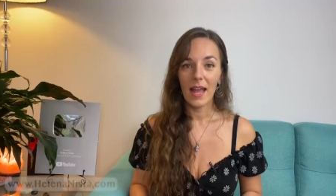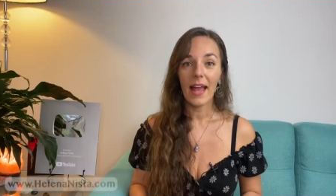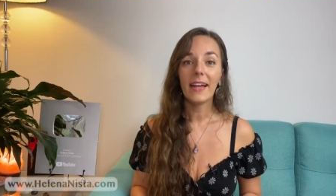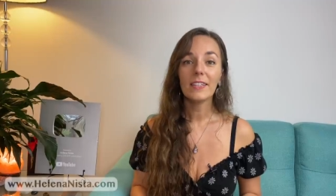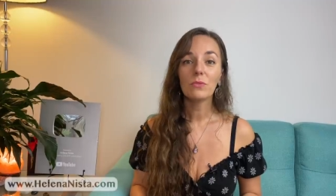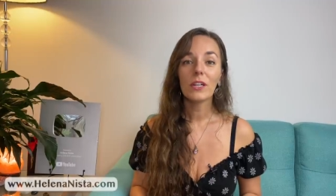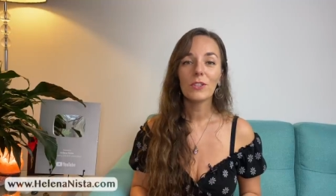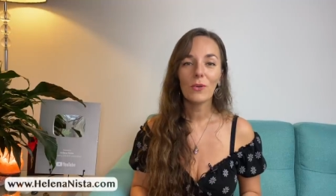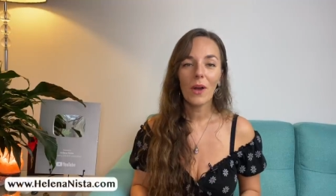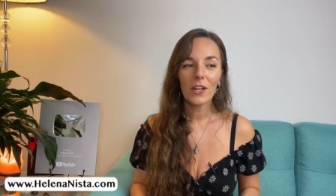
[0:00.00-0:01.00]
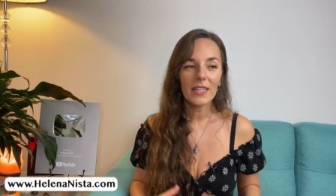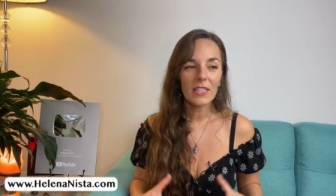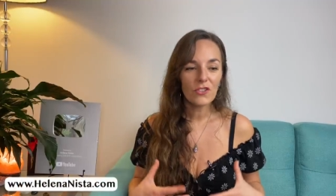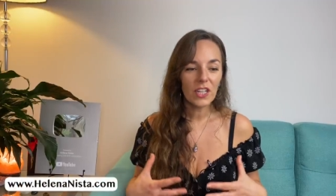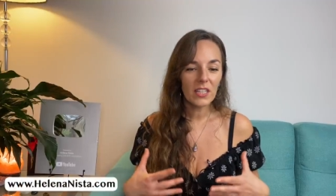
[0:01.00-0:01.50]
And when you are
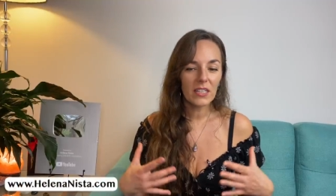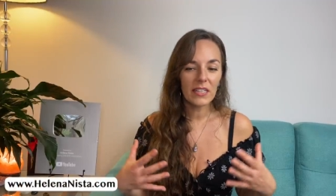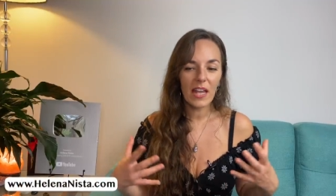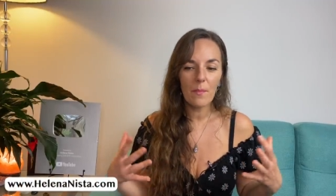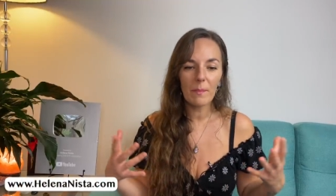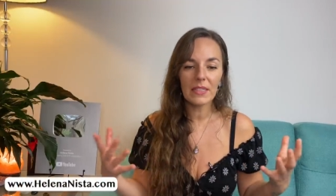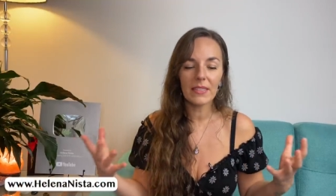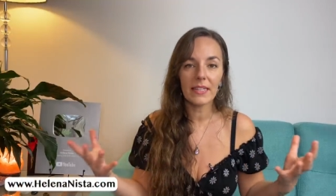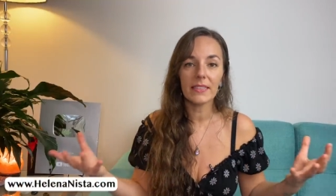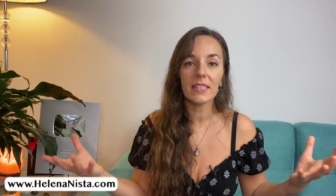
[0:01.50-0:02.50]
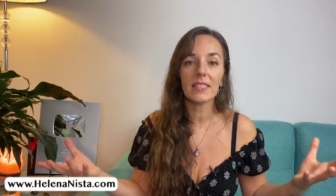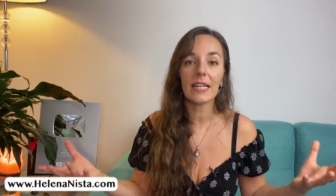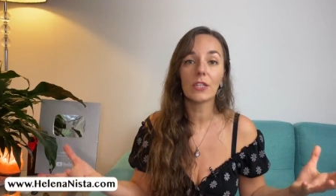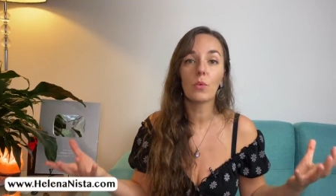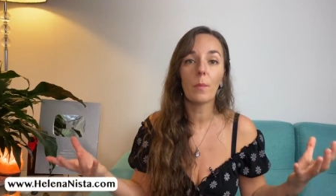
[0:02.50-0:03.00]
energetically emitting this
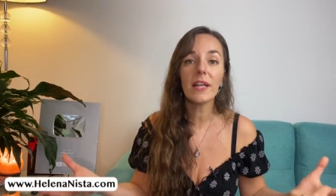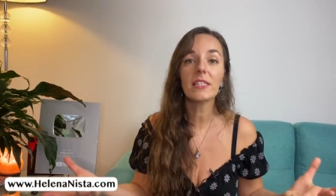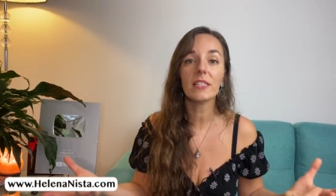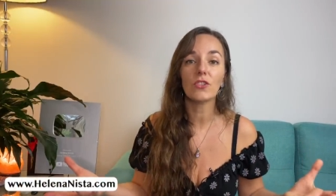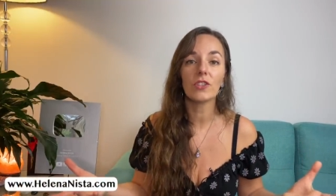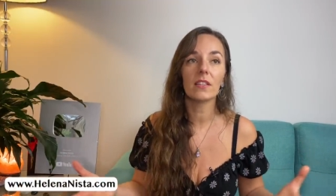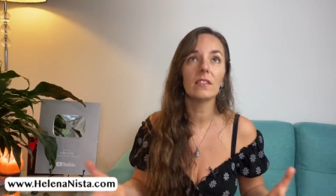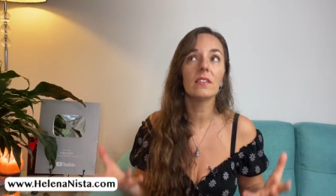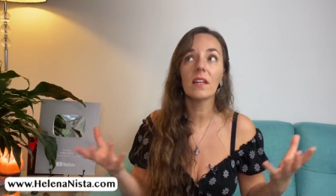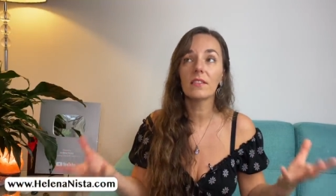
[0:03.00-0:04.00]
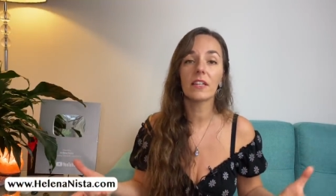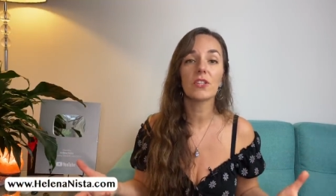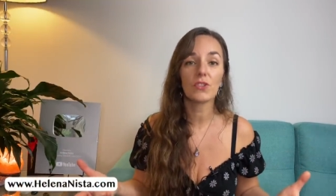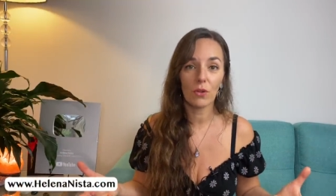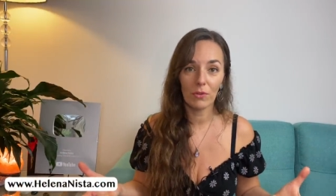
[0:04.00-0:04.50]
subtle message that nothing
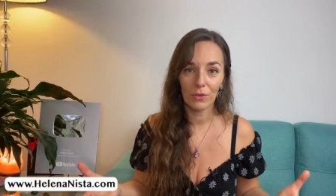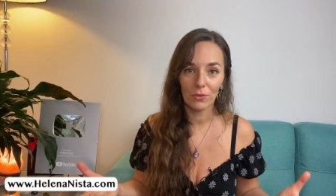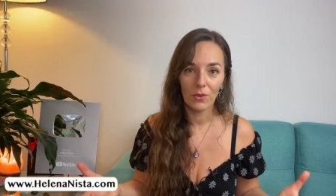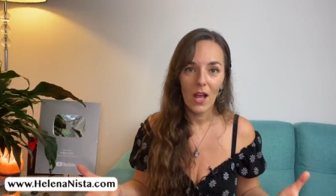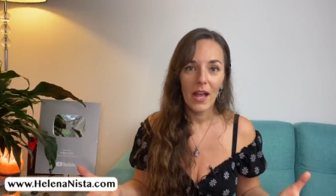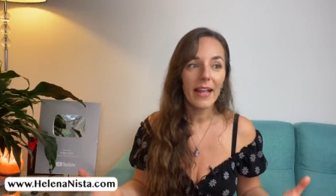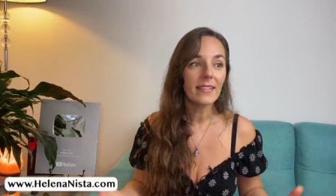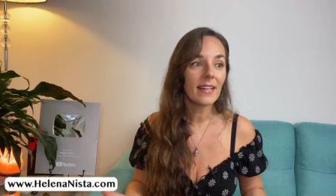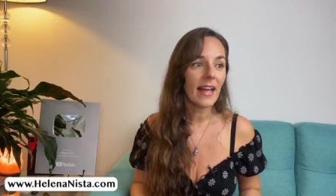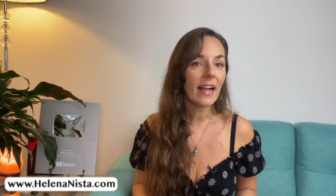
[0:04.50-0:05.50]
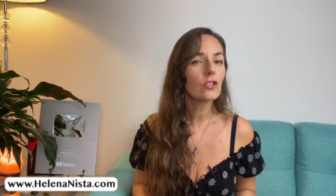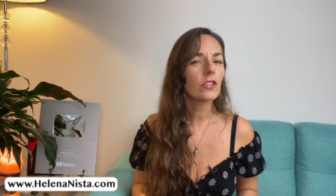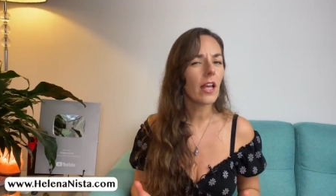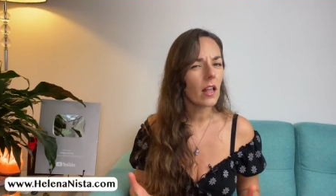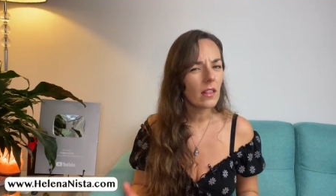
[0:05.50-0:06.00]
is wrong with you and that
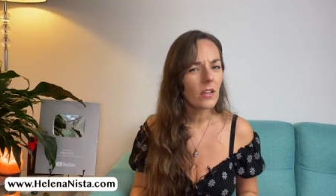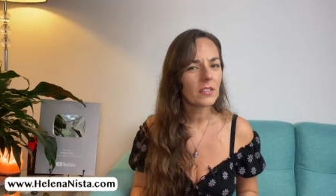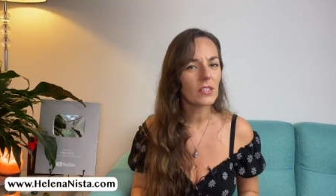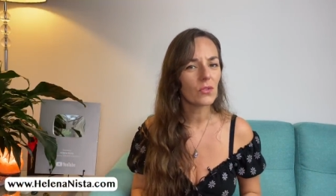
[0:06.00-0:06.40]
actually a lot is